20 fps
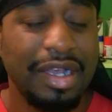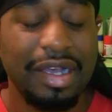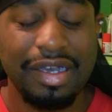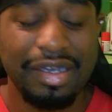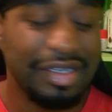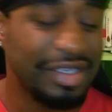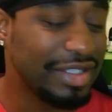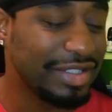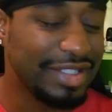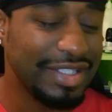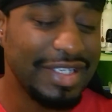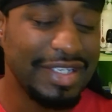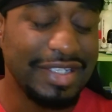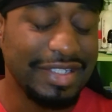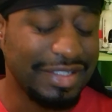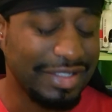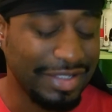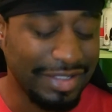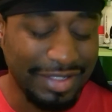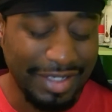oh,
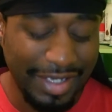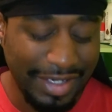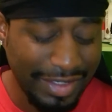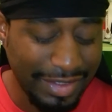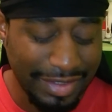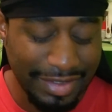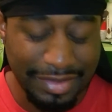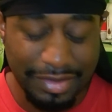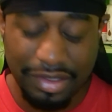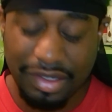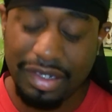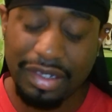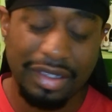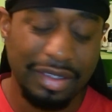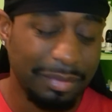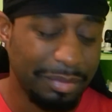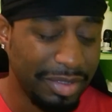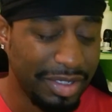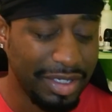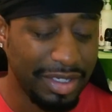these shenanigans,
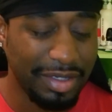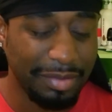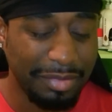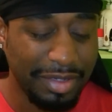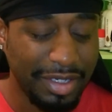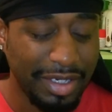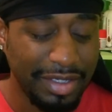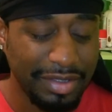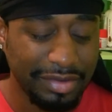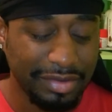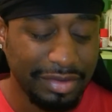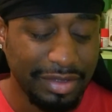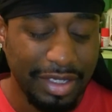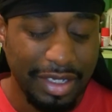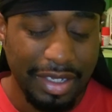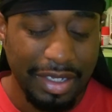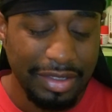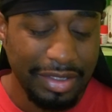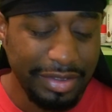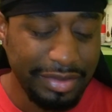oh, man, man, they
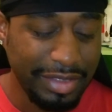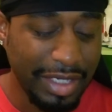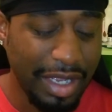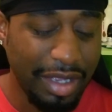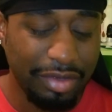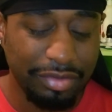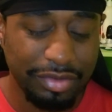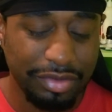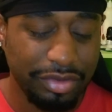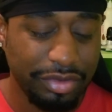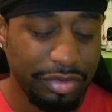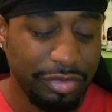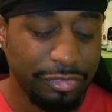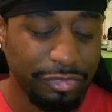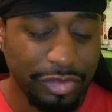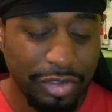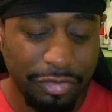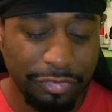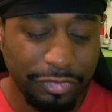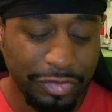they dog dude
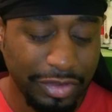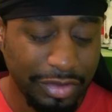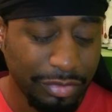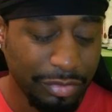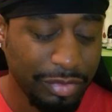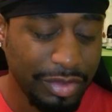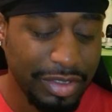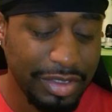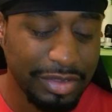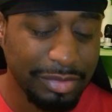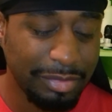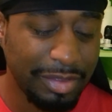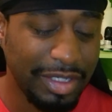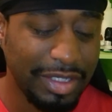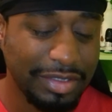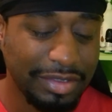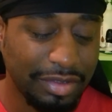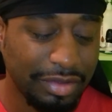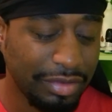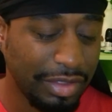for no fucking reason, man.
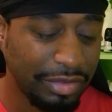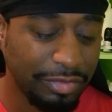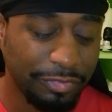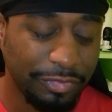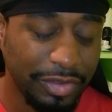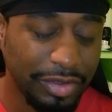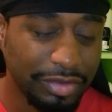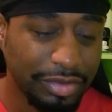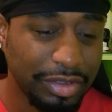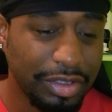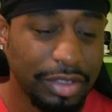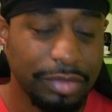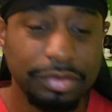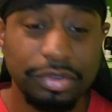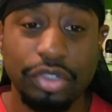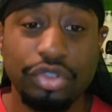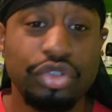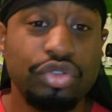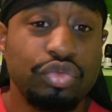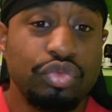That's, that's fucked up.
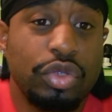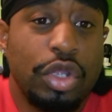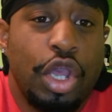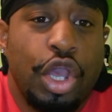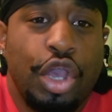So you